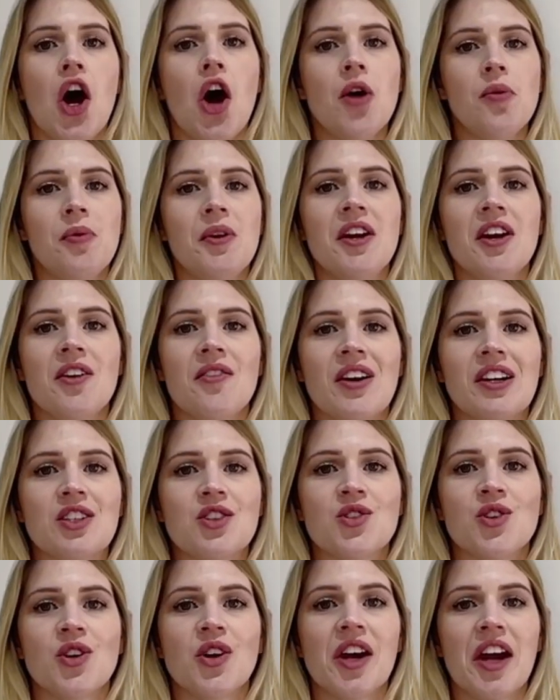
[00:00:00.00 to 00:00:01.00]
opening a
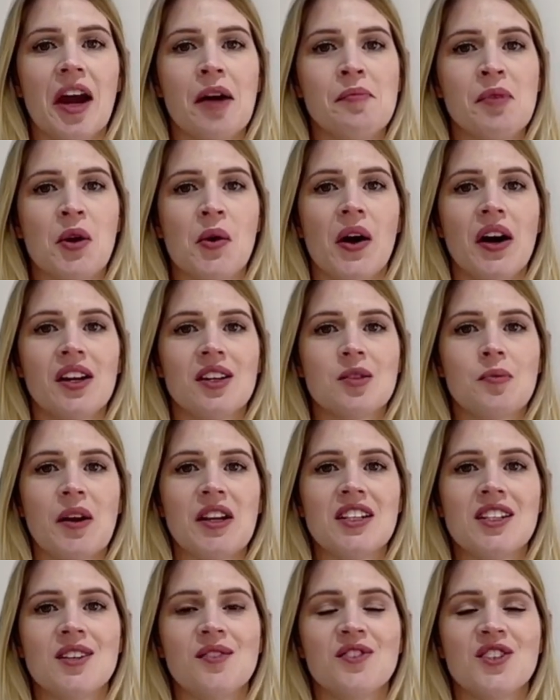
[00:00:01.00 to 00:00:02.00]
restaurant can be quite
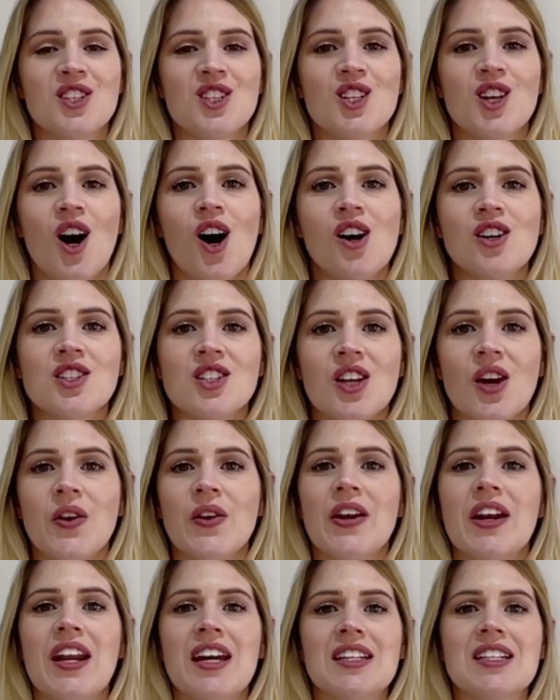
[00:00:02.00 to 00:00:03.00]
expensive to start, so
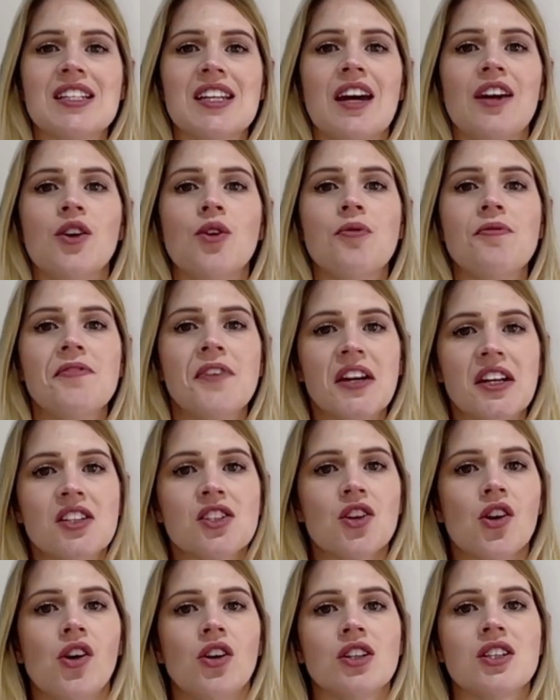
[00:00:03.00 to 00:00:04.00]
let's say your fixed
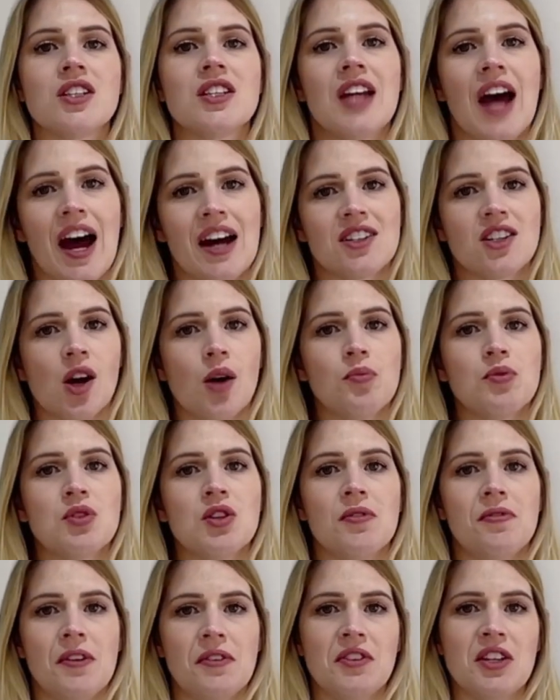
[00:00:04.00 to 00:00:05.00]
costs add up to
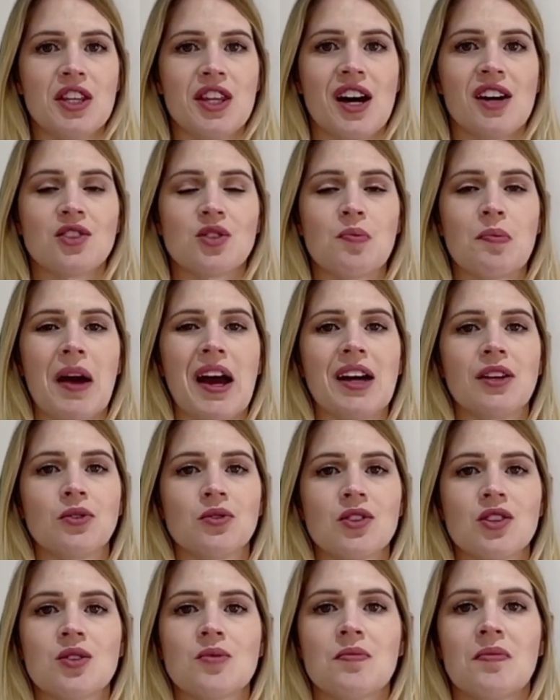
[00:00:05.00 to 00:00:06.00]

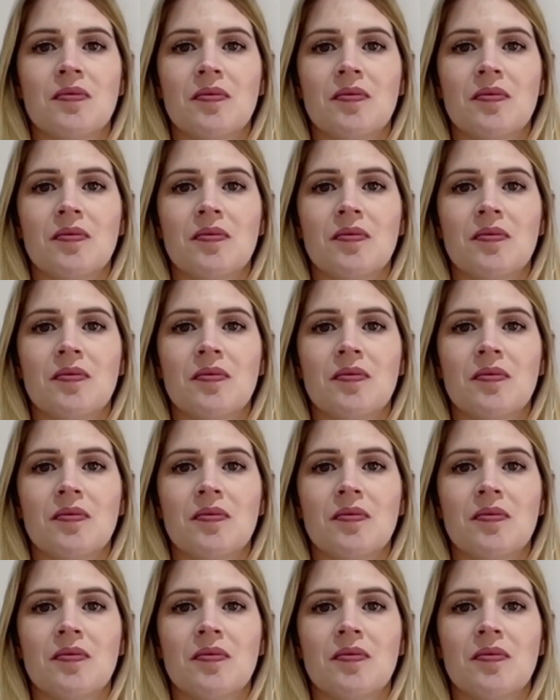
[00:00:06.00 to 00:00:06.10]
£50,000.